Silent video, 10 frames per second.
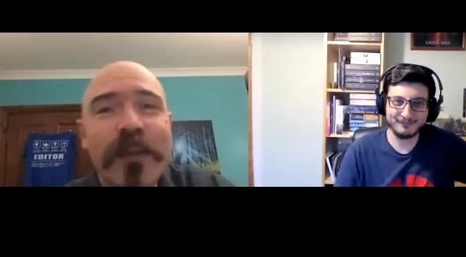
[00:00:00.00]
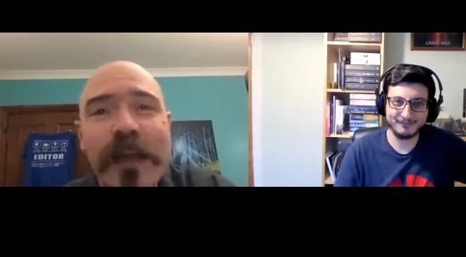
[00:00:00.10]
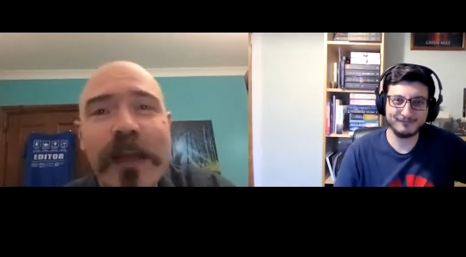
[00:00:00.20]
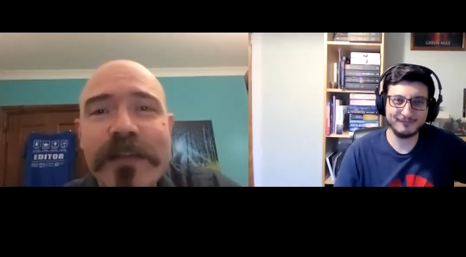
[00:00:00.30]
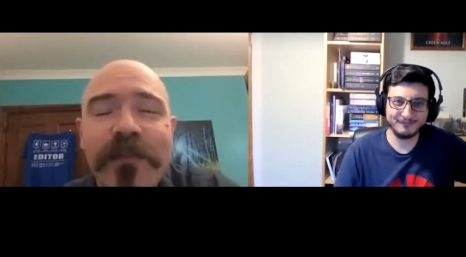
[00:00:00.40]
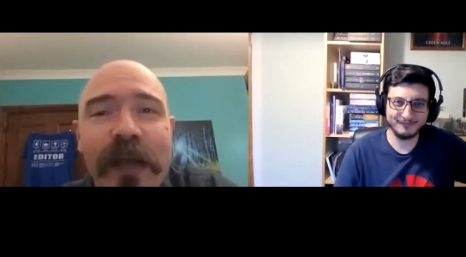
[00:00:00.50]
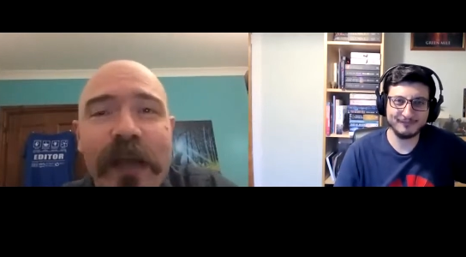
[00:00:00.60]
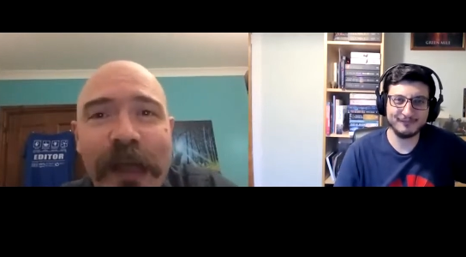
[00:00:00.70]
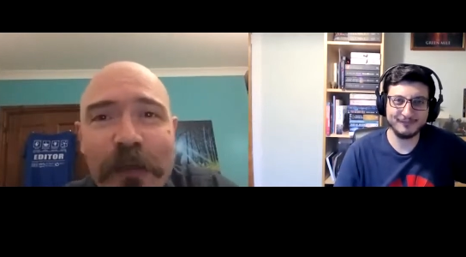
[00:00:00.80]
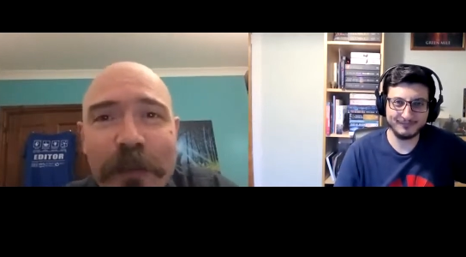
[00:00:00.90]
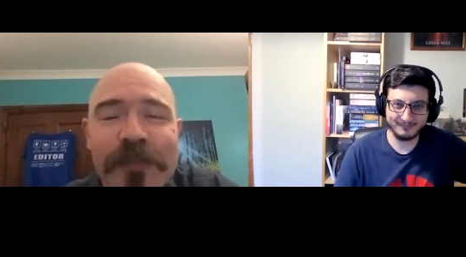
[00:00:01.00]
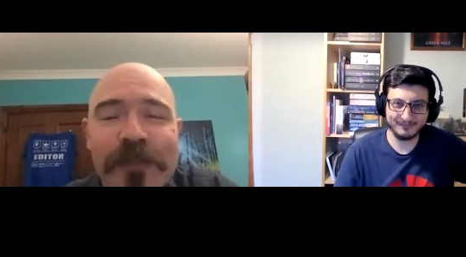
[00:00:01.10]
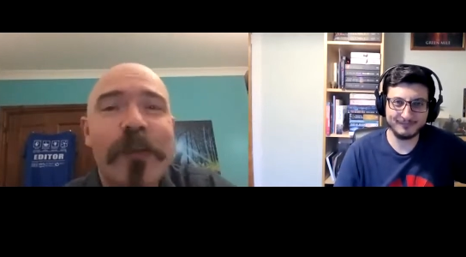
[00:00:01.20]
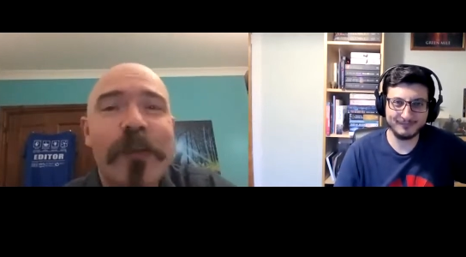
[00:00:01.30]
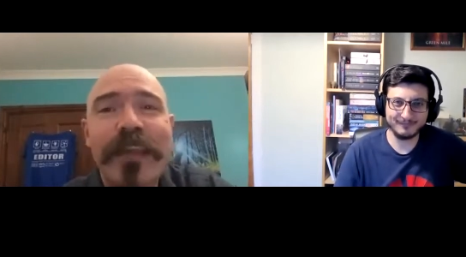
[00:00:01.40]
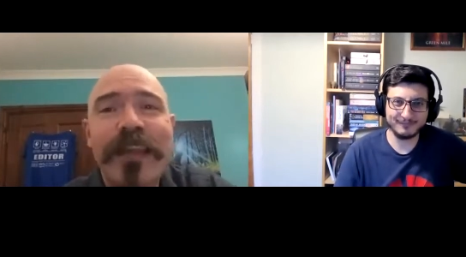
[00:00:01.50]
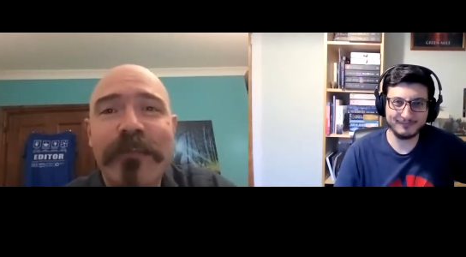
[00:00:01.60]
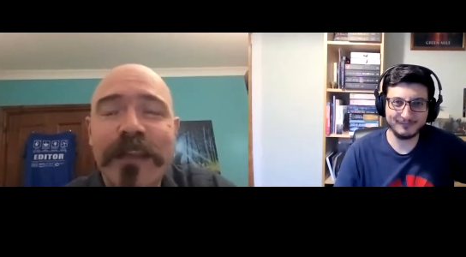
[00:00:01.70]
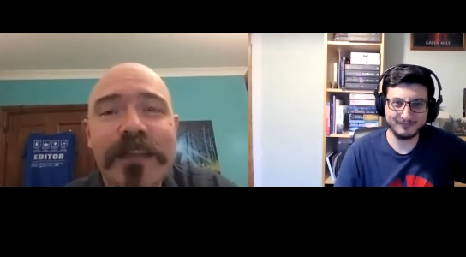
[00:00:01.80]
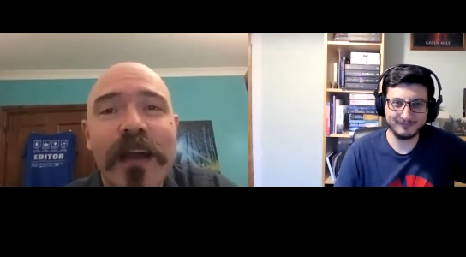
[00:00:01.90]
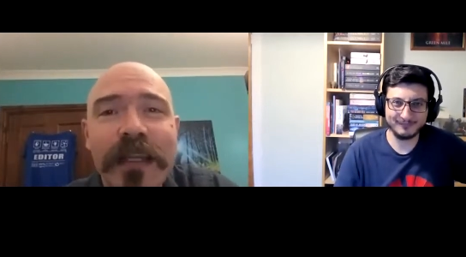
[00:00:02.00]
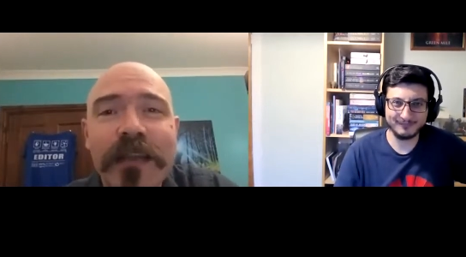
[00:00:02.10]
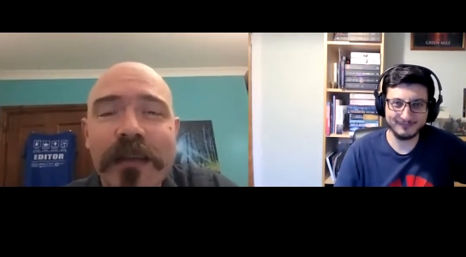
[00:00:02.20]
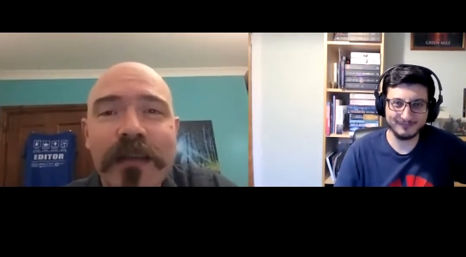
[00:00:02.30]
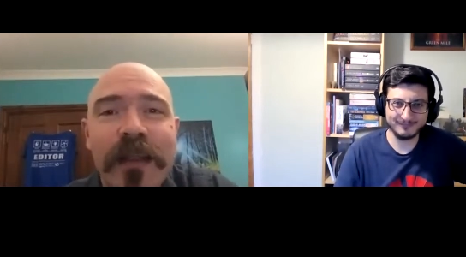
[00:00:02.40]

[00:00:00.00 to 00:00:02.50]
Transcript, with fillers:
Speaker 1: Ice and Fire. I mean, it's right there in the title